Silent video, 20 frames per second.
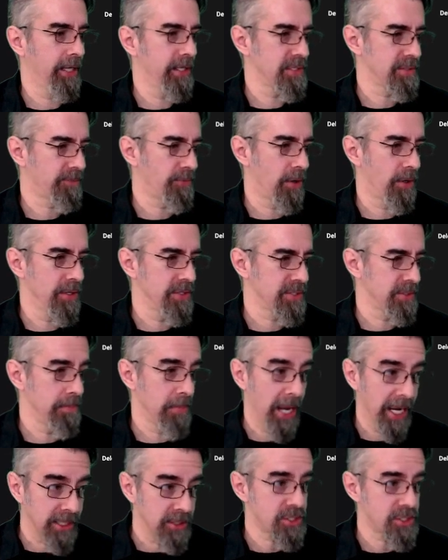as far as the
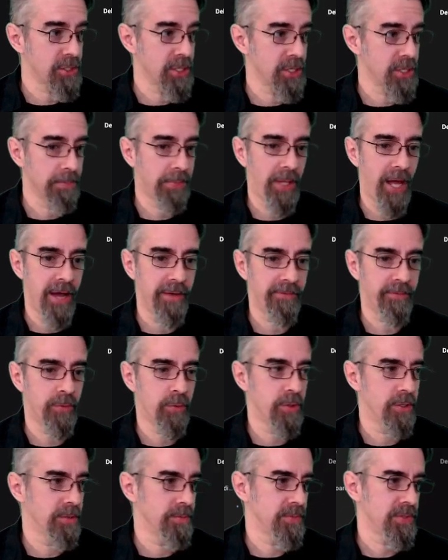mainstream
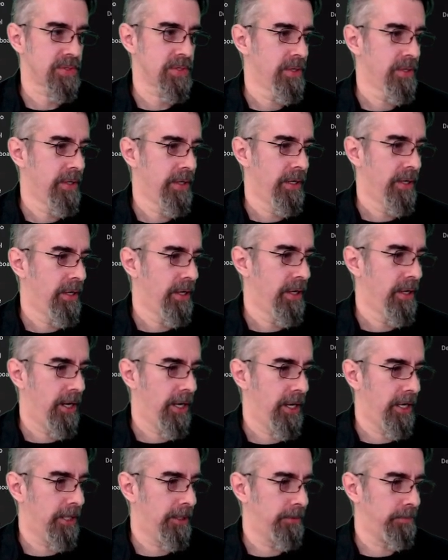platforms.
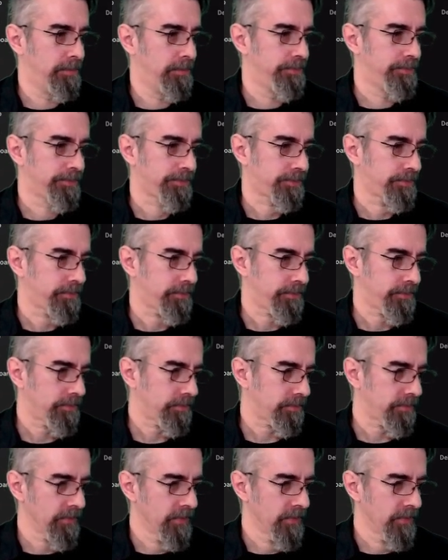
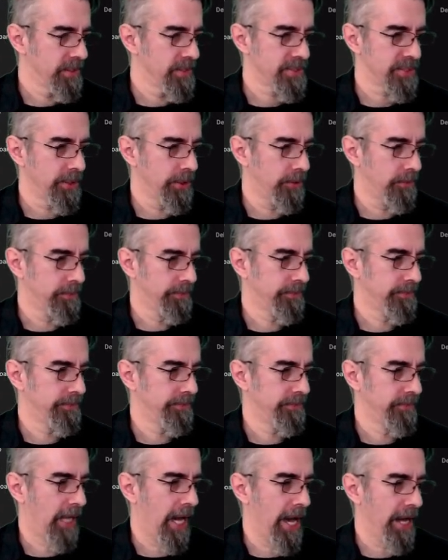So
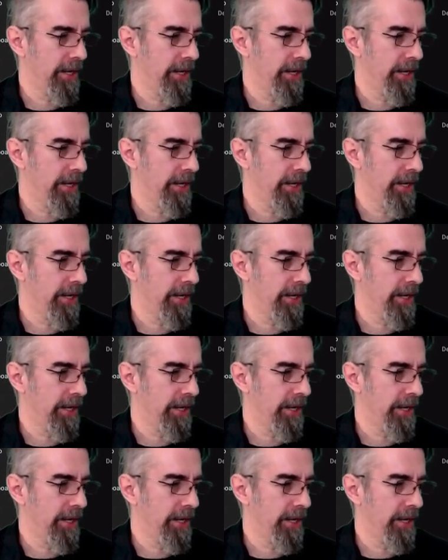I